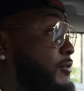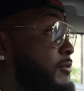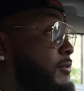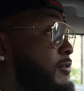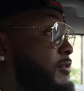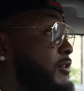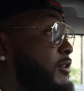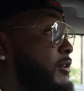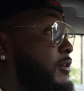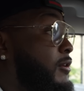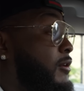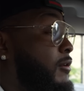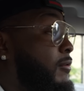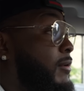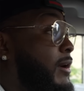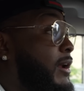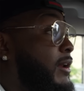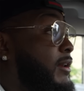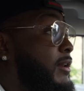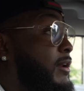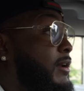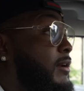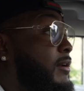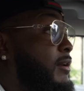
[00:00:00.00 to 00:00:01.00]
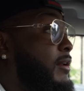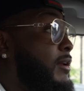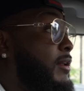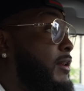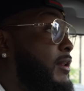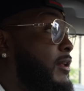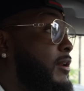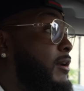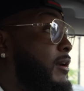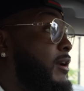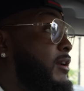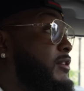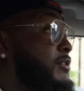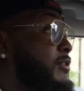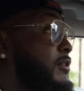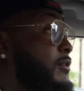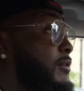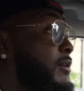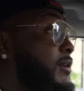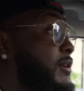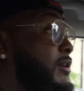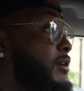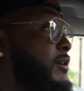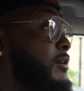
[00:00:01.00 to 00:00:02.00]
She can go right there. They'll let her ass go
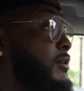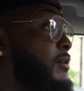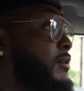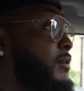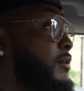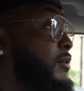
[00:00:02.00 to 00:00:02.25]
in there.